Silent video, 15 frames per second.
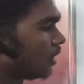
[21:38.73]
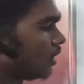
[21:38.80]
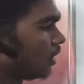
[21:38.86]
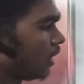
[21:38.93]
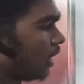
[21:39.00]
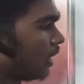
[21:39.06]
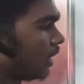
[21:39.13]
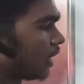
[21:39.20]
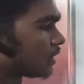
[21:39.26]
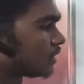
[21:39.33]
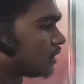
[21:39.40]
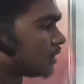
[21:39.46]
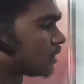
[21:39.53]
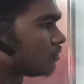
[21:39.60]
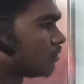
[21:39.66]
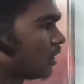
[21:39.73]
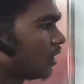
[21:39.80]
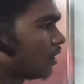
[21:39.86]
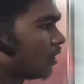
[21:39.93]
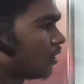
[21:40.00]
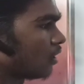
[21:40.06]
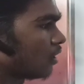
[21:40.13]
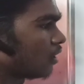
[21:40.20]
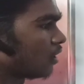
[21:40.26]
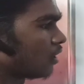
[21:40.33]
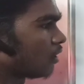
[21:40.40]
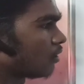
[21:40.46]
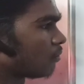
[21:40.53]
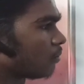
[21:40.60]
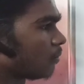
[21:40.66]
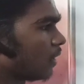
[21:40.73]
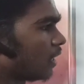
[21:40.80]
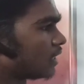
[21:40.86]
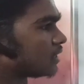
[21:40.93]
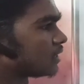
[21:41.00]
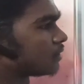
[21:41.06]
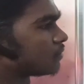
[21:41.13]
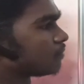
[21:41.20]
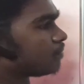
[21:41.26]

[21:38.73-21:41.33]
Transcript: ax square plus